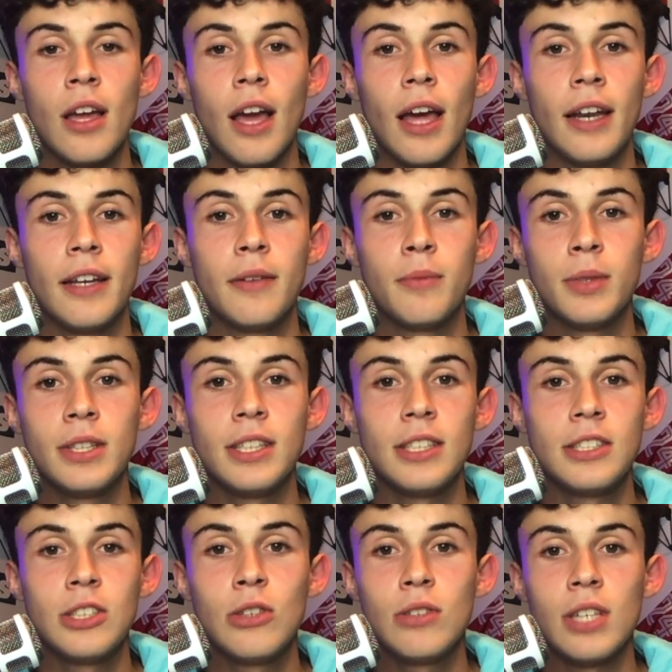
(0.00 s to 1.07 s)
And with
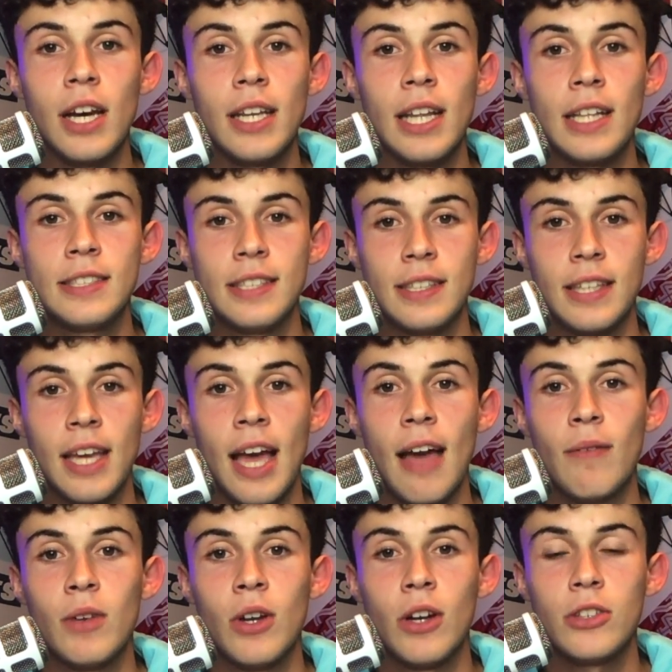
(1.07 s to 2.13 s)
these 2 tight ends that they
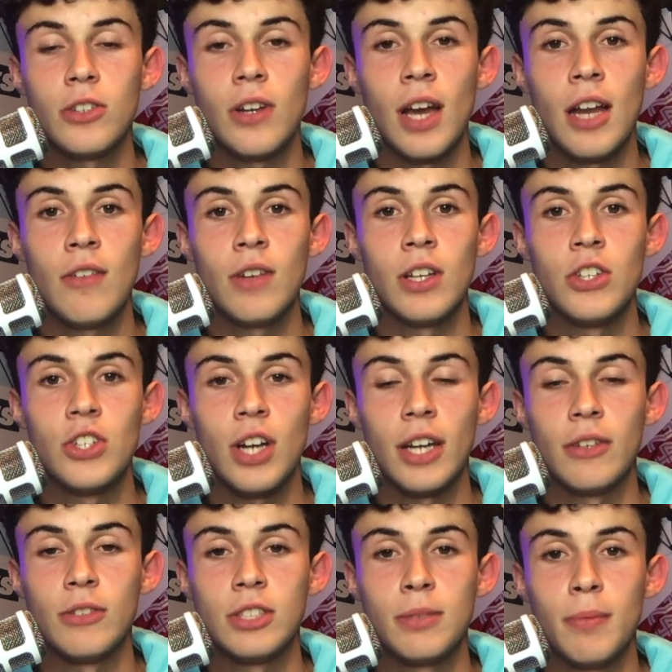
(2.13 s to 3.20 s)
have in Hunter Henry and
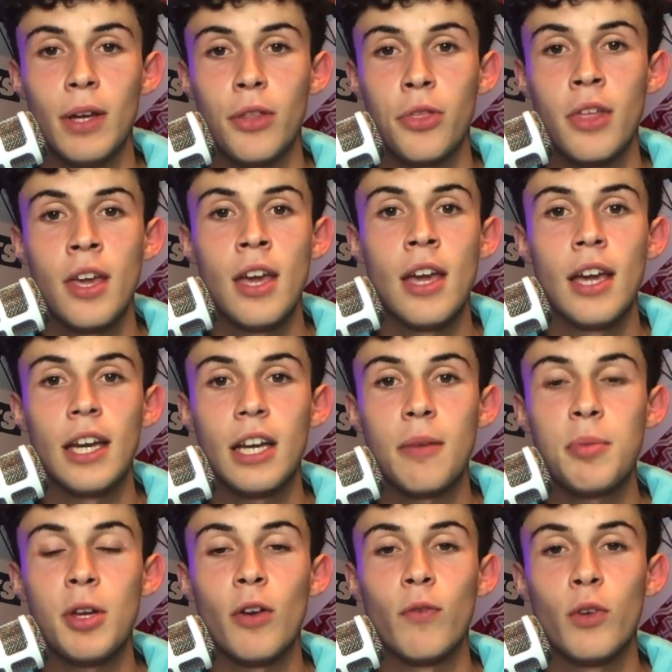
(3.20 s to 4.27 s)
Jonnu Smith, it could
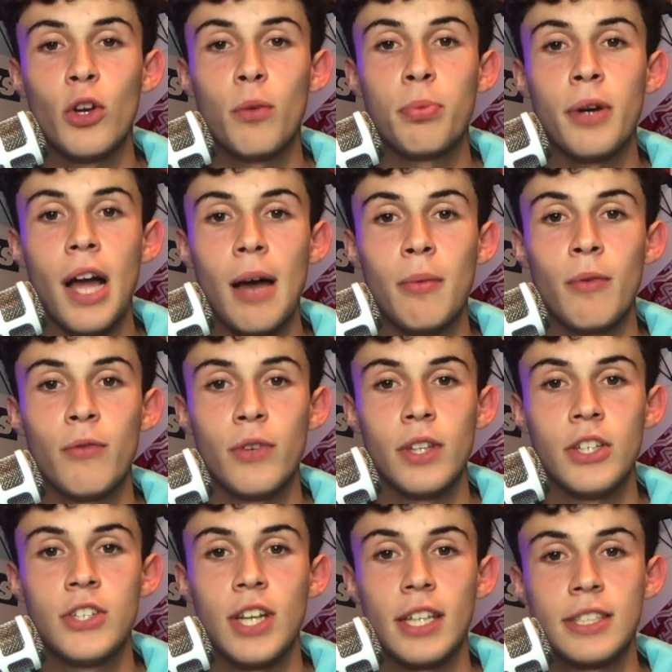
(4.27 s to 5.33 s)
be a real problem for
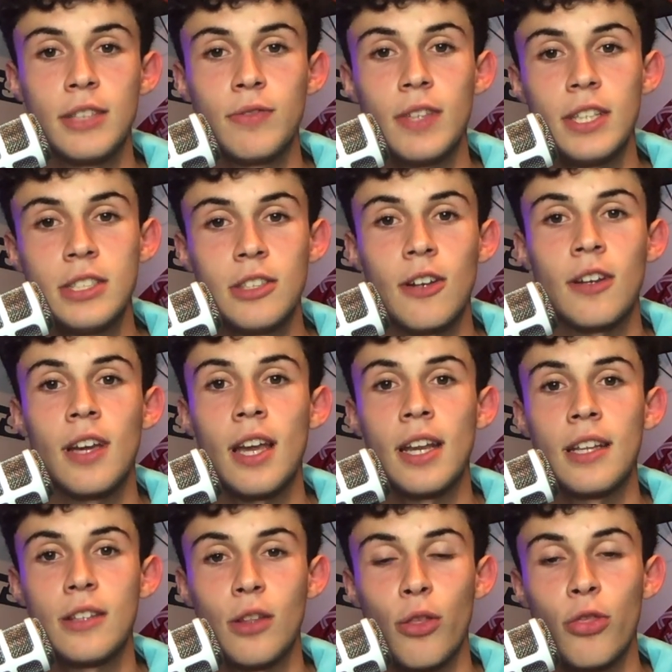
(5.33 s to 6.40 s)
the Jets if they start
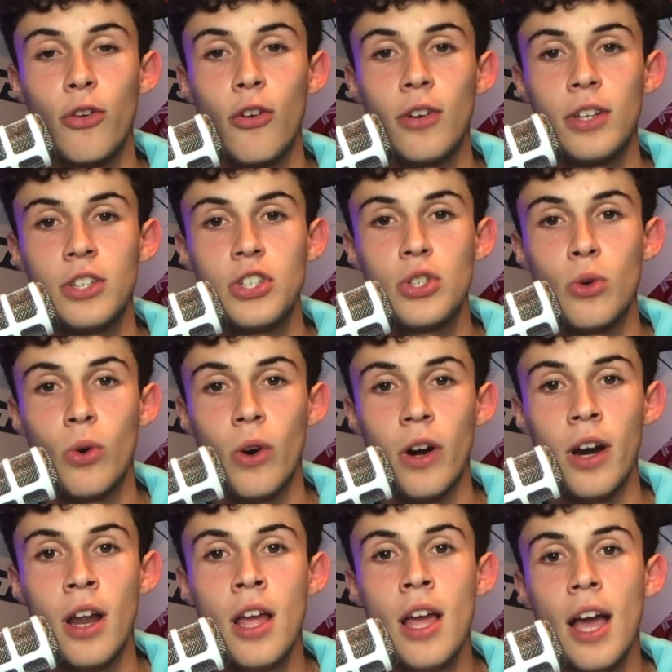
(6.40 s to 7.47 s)
getting to 3rd and
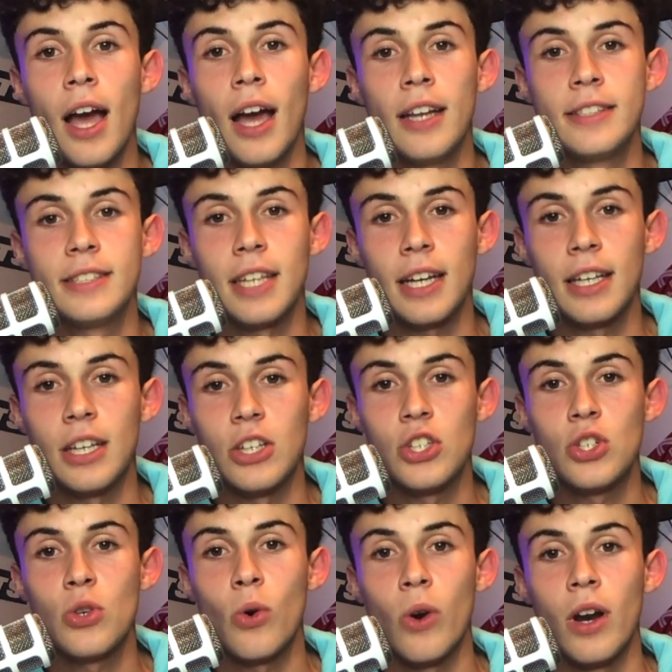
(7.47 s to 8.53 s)
short and 2nd and
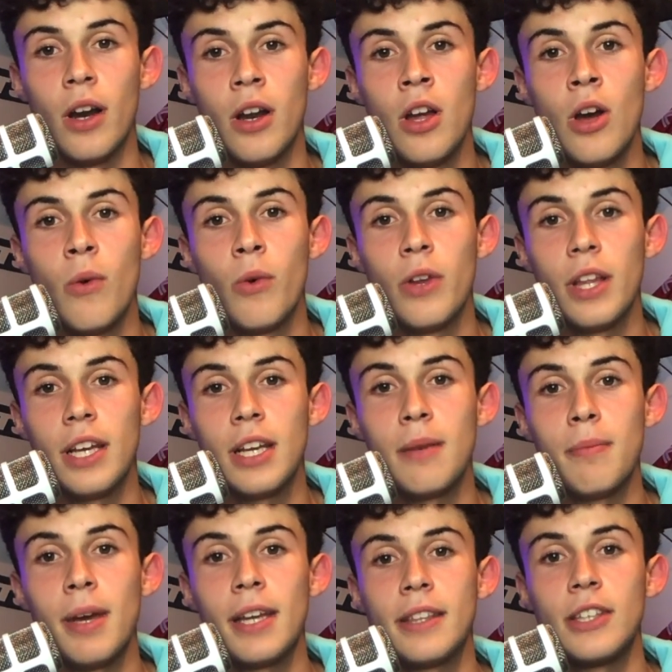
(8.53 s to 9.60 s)
short, where they
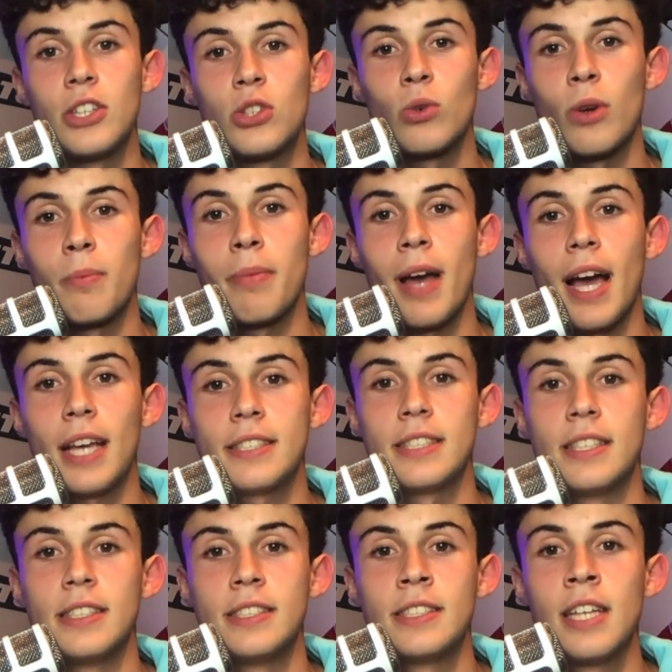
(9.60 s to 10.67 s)
can make these short
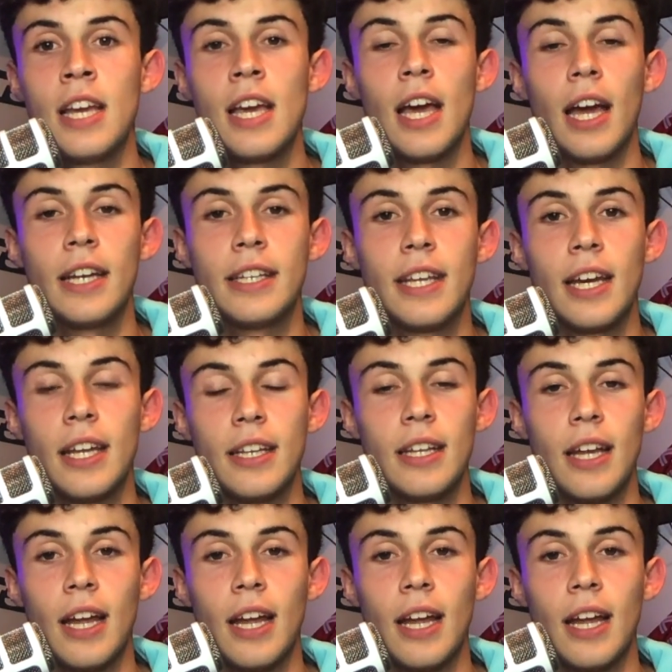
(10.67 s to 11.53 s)
passes and get